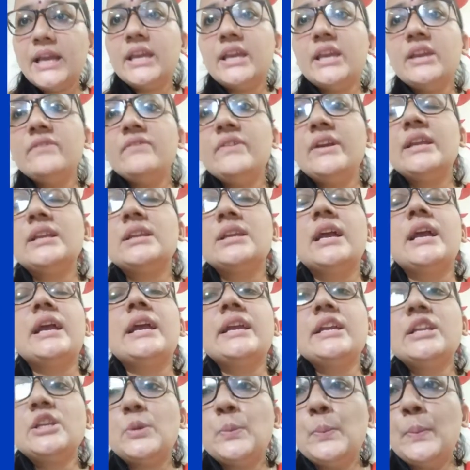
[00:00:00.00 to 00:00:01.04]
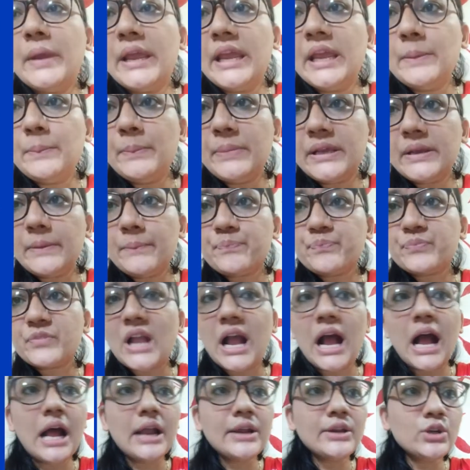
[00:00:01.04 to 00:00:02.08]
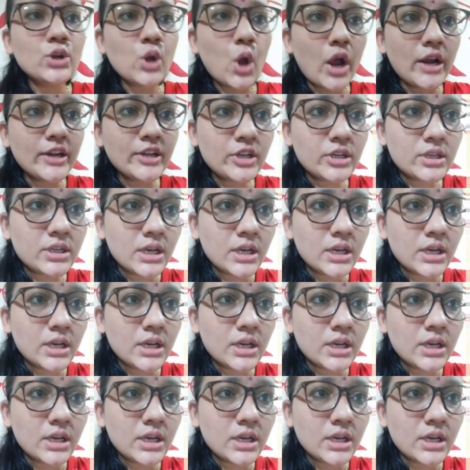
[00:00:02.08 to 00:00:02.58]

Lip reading: Even it may be are not